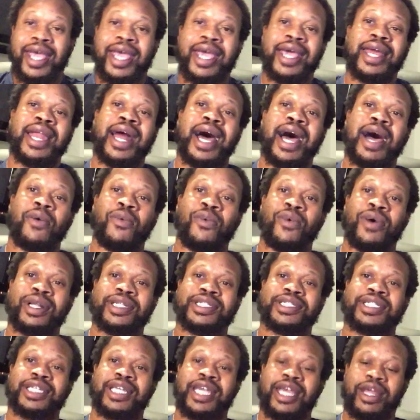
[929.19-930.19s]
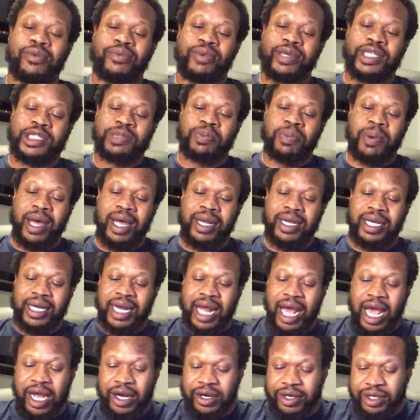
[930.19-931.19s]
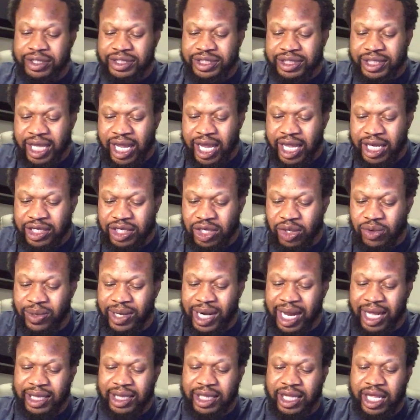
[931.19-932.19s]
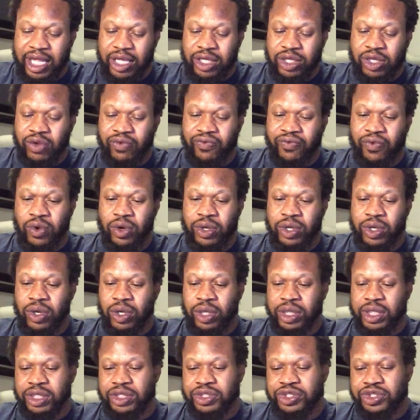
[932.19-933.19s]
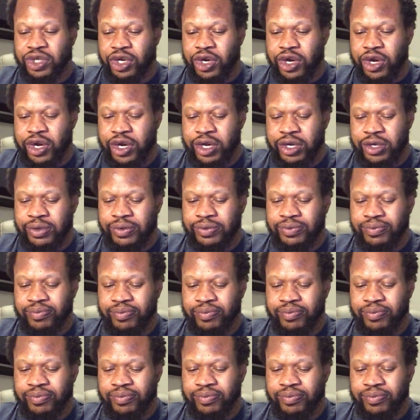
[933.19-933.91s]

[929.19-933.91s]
And I once again responded, I understand you and I thank you for your concern.